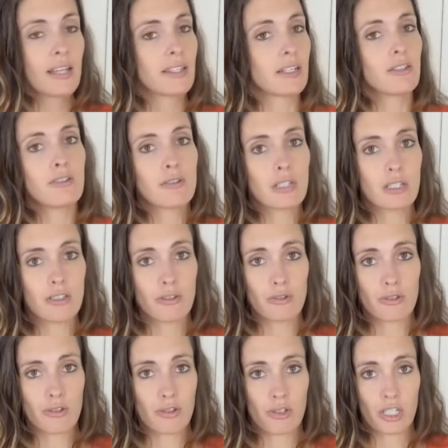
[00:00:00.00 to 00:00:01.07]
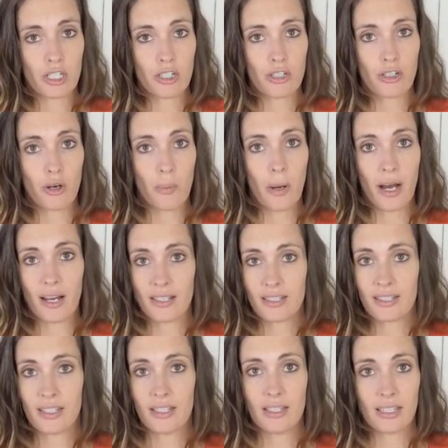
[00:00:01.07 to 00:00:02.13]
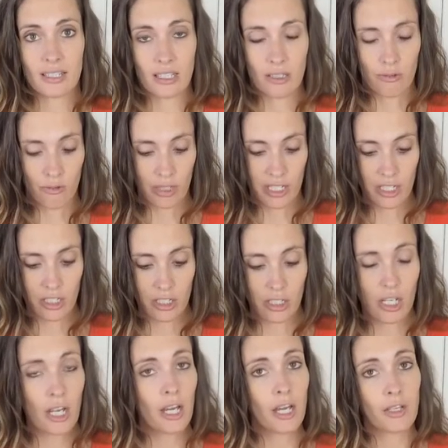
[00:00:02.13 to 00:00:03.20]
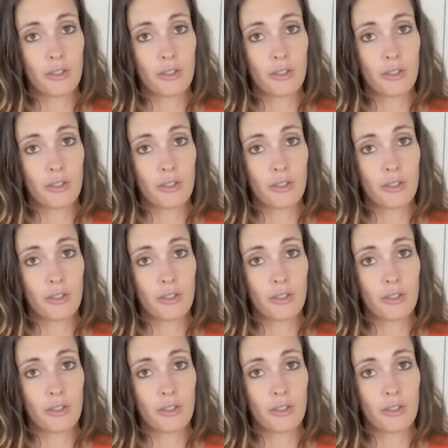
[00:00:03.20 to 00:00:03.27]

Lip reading: Now you can use traditional pasta that's enriched.